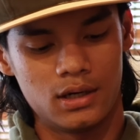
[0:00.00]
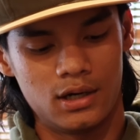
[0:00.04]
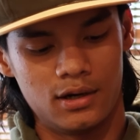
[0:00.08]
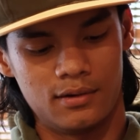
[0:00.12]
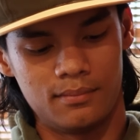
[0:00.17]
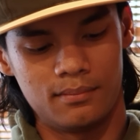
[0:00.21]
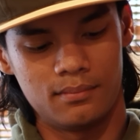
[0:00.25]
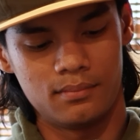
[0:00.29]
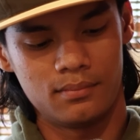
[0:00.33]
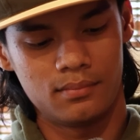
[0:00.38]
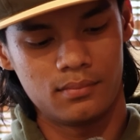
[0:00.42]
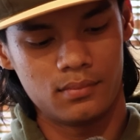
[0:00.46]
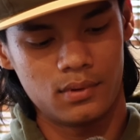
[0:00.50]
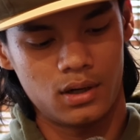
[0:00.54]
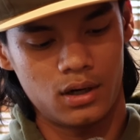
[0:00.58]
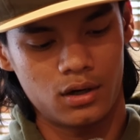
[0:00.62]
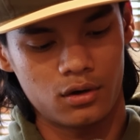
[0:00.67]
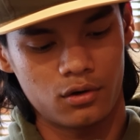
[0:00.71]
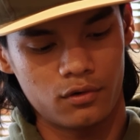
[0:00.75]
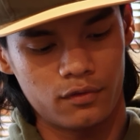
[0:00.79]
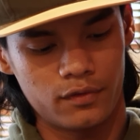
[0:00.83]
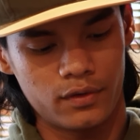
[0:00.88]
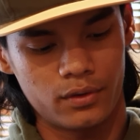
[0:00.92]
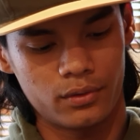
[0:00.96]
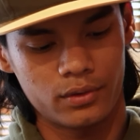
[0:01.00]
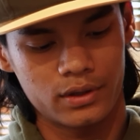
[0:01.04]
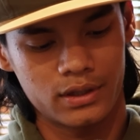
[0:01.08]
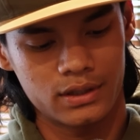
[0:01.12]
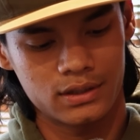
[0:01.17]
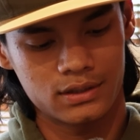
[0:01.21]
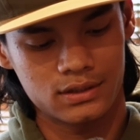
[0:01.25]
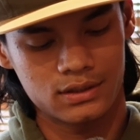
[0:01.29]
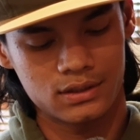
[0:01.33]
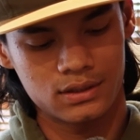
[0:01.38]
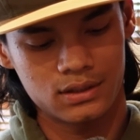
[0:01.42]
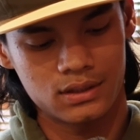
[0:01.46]

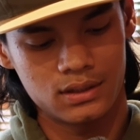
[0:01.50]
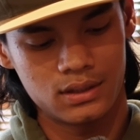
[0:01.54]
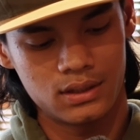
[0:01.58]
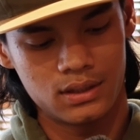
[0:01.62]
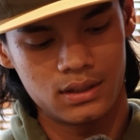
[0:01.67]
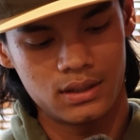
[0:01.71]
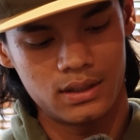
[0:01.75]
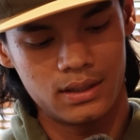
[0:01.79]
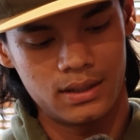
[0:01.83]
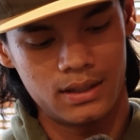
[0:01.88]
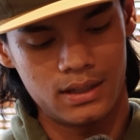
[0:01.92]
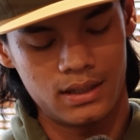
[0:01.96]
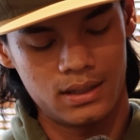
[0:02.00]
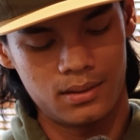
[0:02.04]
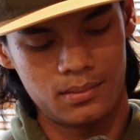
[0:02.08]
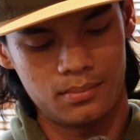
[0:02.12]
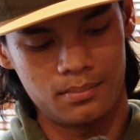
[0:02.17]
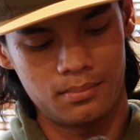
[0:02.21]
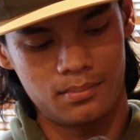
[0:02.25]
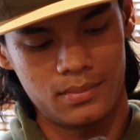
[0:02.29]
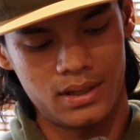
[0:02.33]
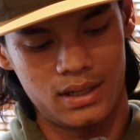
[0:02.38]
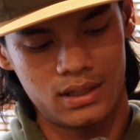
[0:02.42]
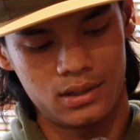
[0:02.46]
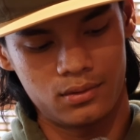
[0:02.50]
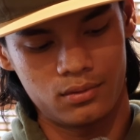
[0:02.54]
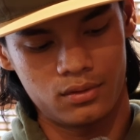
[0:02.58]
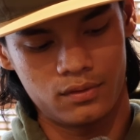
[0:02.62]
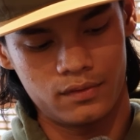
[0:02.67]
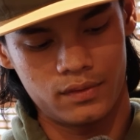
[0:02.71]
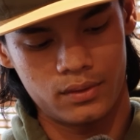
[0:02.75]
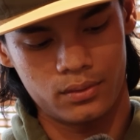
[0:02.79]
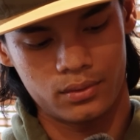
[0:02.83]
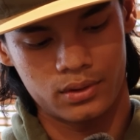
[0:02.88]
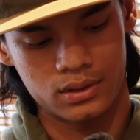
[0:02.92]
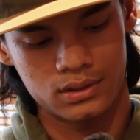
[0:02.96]
Autofocus and
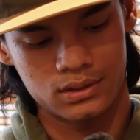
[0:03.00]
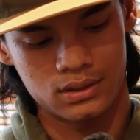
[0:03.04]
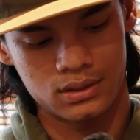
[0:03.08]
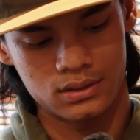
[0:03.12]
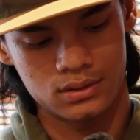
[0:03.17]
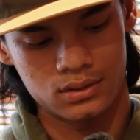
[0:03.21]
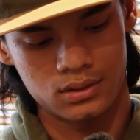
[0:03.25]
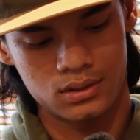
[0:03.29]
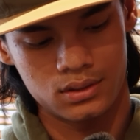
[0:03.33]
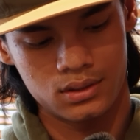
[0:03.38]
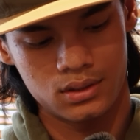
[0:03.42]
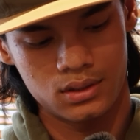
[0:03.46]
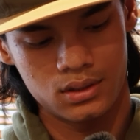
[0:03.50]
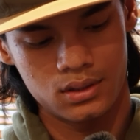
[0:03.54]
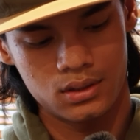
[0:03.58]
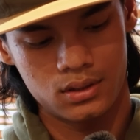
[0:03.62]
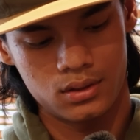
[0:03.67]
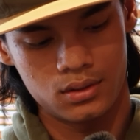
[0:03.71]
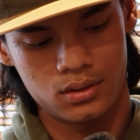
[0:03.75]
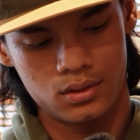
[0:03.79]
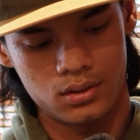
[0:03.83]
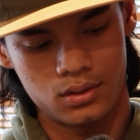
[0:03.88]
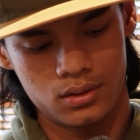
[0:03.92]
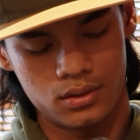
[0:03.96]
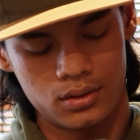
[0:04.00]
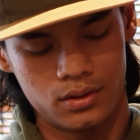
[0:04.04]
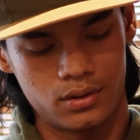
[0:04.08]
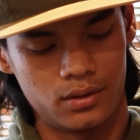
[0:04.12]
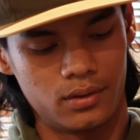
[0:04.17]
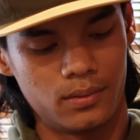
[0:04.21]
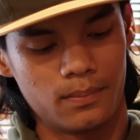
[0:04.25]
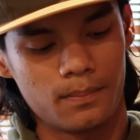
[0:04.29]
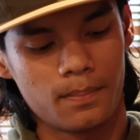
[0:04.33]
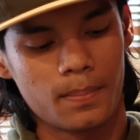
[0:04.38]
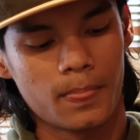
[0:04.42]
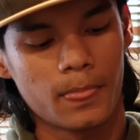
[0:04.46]
manual focuses,
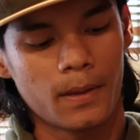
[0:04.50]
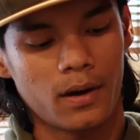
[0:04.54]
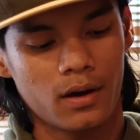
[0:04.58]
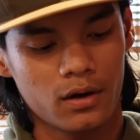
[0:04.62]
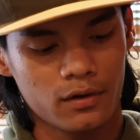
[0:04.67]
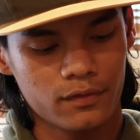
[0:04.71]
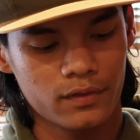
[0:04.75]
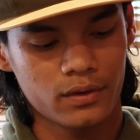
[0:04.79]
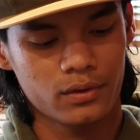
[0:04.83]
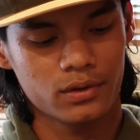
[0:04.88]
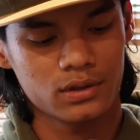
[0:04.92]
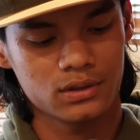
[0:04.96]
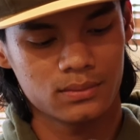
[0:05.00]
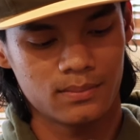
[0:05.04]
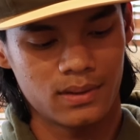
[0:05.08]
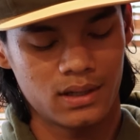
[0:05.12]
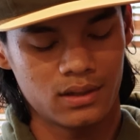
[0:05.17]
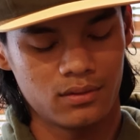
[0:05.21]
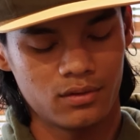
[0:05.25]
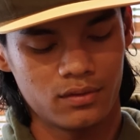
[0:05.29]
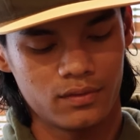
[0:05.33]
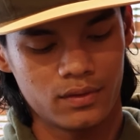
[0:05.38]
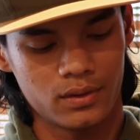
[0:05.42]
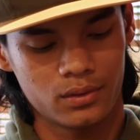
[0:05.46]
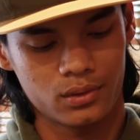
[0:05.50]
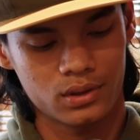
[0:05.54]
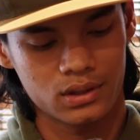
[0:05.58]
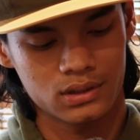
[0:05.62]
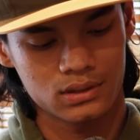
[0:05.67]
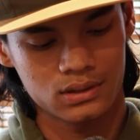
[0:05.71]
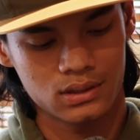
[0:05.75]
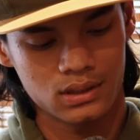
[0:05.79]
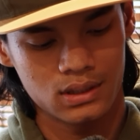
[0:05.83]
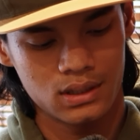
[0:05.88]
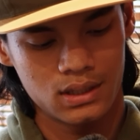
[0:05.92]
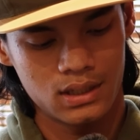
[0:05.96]
autofocus, manual
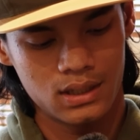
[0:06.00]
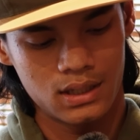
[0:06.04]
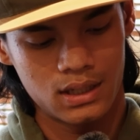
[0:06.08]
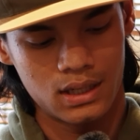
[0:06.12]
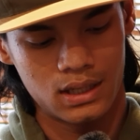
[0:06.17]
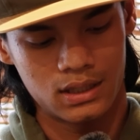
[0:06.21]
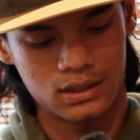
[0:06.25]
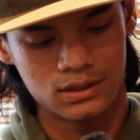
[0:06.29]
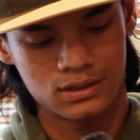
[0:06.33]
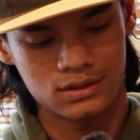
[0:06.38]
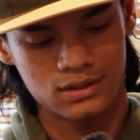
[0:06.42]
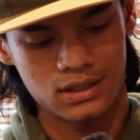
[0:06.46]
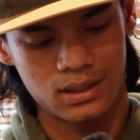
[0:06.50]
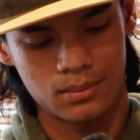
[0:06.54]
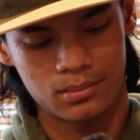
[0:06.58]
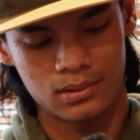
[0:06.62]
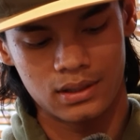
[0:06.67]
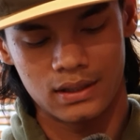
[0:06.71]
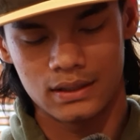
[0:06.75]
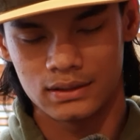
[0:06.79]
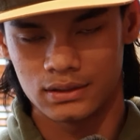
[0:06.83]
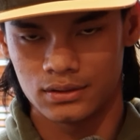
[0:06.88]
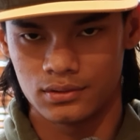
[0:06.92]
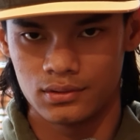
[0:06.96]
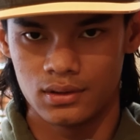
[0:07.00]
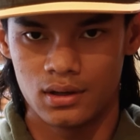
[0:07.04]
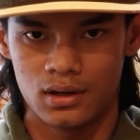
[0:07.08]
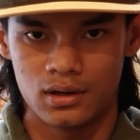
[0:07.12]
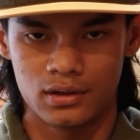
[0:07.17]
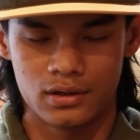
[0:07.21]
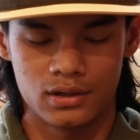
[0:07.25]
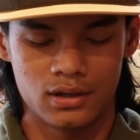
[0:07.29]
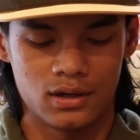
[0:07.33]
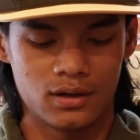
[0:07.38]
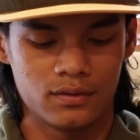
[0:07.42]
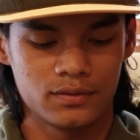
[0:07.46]
focus, and then stabilizer
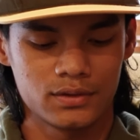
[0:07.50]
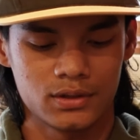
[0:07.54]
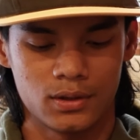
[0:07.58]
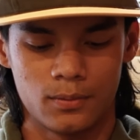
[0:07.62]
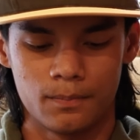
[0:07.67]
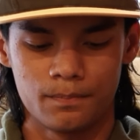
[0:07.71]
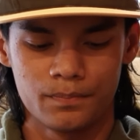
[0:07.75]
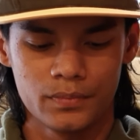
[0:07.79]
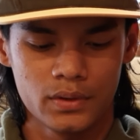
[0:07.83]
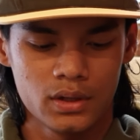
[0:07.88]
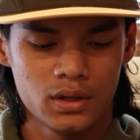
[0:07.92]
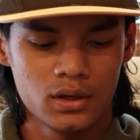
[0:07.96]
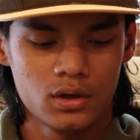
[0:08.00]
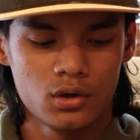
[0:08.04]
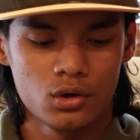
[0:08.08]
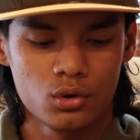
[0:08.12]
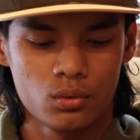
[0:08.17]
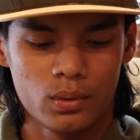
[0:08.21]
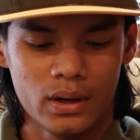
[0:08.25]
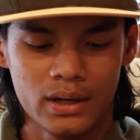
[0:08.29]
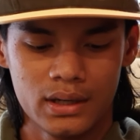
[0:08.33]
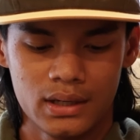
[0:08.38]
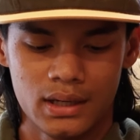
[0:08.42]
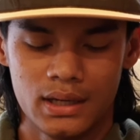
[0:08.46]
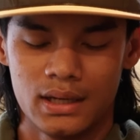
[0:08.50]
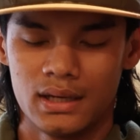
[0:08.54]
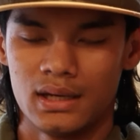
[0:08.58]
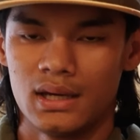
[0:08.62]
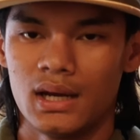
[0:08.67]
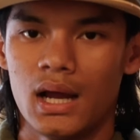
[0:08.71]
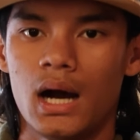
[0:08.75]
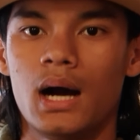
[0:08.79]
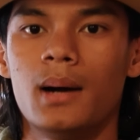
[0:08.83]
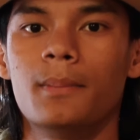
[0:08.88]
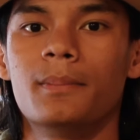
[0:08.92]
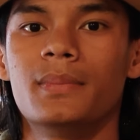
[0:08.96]
on and off. So quite a
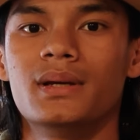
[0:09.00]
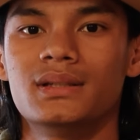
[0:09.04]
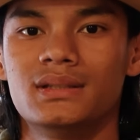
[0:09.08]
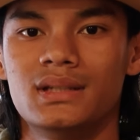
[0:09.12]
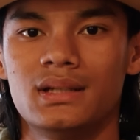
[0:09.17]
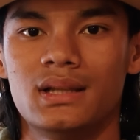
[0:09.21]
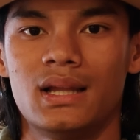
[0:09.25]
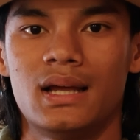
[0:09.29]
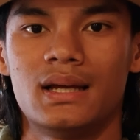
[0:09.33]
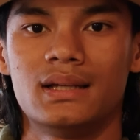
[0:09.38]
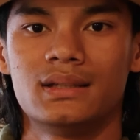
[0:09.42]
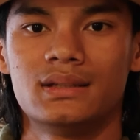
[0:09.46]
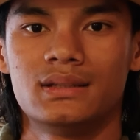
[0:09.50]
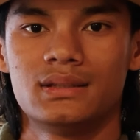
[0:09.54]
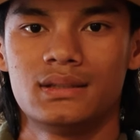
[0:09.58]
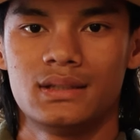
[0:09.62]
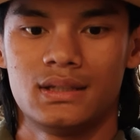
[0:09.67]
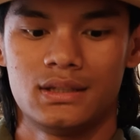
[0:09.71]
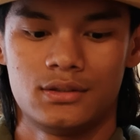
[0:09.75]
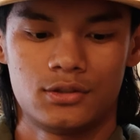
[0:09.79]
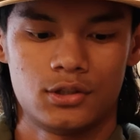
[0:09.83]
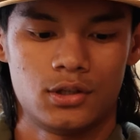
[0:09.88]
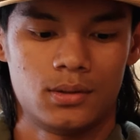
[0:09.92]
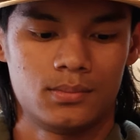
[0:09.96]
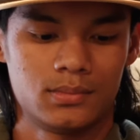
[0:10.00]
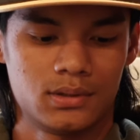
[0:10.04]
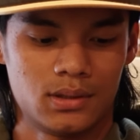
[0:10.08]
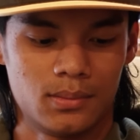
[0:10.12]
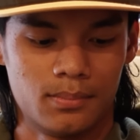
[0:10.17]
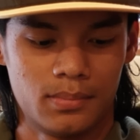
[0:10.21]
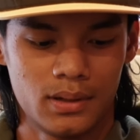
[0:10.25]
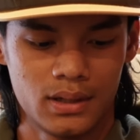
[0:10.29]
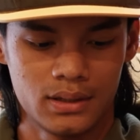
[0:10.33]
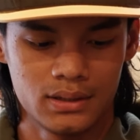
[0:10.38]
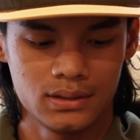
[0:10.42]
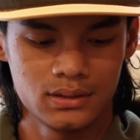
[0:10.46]
not busy lens in terms
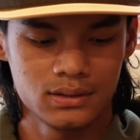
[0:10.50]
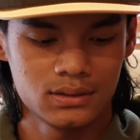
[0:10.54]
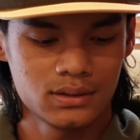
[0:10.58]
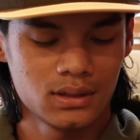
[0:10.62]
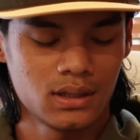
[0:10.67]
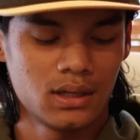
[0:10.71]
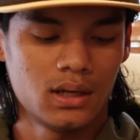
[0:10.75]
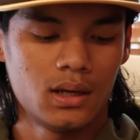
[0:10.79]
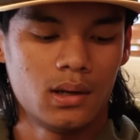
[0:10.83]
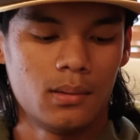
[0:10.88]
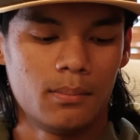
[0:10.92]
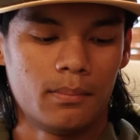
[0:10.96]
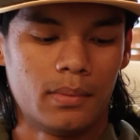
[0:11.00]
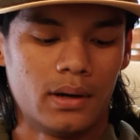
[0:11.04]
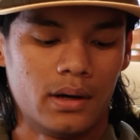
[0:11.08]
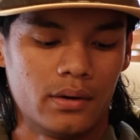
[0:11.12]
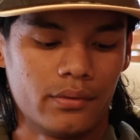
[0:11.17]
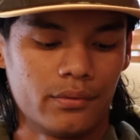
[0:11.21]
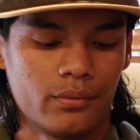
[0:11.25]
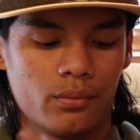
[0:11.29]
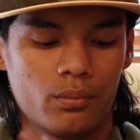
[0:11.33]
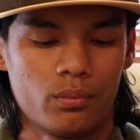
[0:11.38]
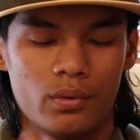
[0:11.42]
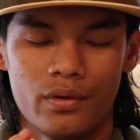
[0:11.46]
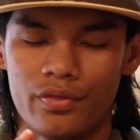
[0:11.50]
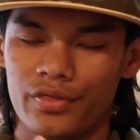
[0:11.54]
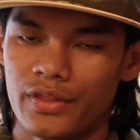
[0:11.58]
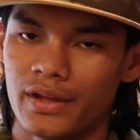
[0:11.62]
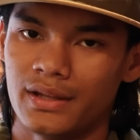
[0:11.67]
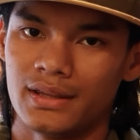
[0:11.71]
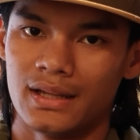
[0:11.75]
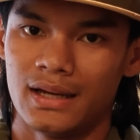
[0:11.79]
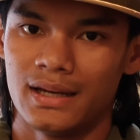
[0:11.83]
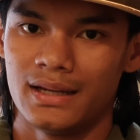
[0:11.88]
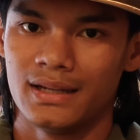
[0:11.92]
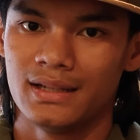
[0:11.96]
of the buttons, but one
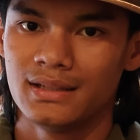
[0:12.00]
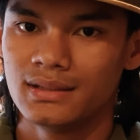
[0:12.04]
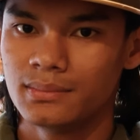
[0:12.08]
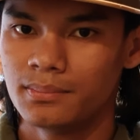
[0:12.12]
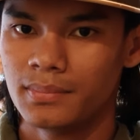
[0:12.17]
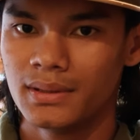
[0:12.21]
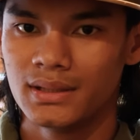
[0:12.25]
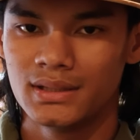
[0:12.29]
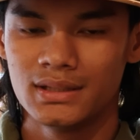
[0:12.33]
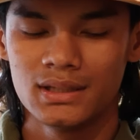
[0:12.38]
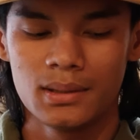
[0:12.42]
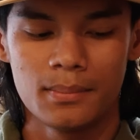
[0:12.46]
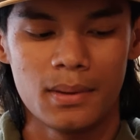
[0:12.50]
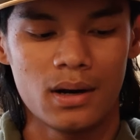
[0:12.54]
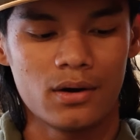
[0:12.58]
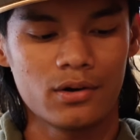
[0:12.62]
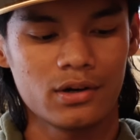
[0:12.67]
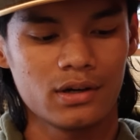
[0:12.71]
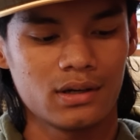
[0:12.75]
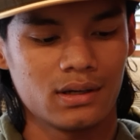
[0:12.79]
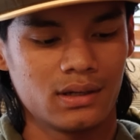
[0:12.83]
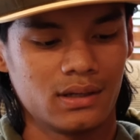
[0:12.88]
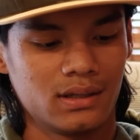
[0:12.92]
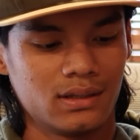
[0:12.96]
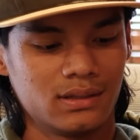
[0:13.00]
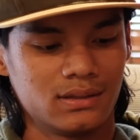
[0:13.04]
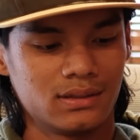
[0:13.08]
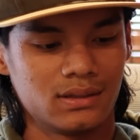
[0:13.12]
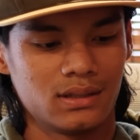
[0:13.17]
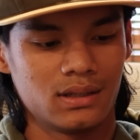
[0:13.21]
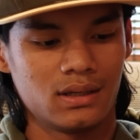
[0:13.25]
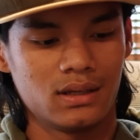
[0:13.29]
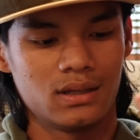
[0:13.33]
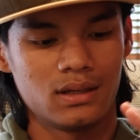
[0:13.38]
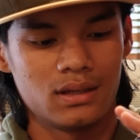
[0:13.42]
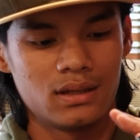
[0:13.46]
thing that is busy about it
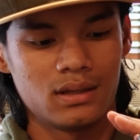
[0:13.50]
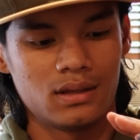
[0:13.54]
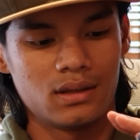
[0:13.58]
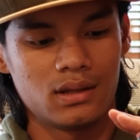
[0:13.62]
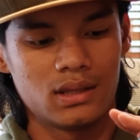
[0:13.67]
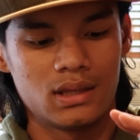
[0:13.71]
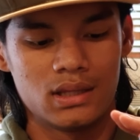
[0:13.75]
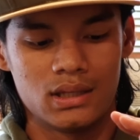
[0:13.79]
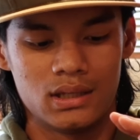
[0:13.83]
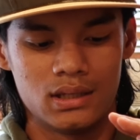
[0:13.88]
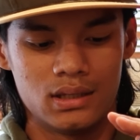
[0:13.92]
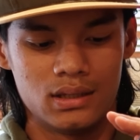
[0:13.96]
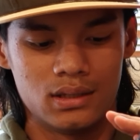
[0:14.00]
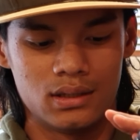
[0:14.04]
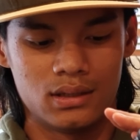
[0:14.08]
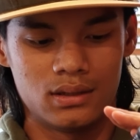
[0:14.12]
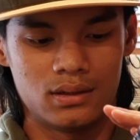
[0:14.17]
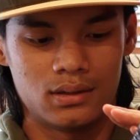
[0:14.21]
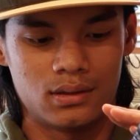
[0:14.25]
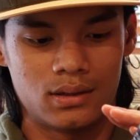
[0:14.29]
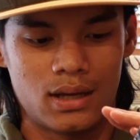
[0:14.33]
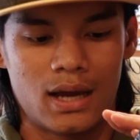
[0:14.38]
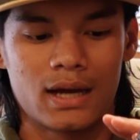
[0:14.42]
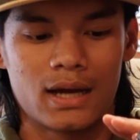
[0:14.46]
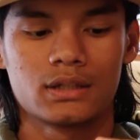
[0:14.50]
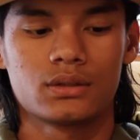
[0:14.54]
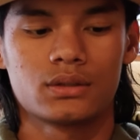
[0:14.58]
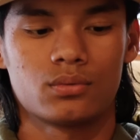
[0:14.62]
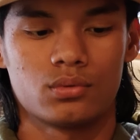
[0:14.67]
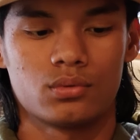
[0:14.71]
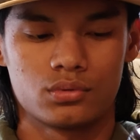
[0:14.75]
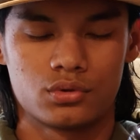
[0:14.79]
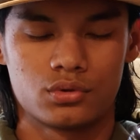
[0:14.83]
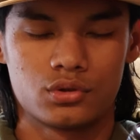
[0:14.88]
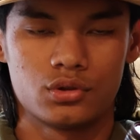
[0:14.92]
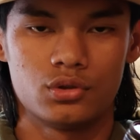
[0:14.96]
is the
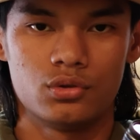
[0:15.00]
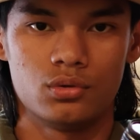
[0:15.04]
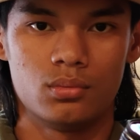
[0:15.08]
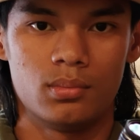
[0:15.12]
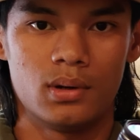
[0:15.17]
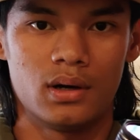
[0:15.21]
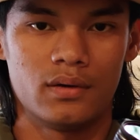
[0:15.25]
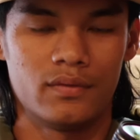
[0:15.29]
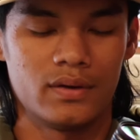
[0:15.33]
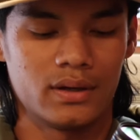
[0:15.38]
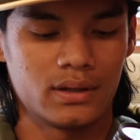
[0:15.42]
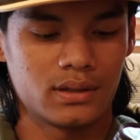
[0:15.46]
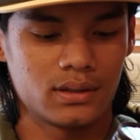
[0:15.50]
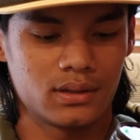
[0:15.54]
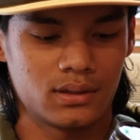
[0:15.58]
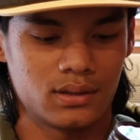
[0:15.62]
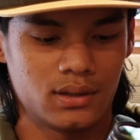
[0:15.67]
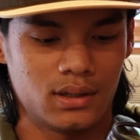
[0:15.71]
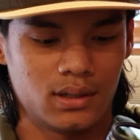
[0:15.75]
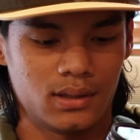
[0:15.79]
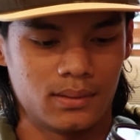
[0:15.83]
actual tube of it.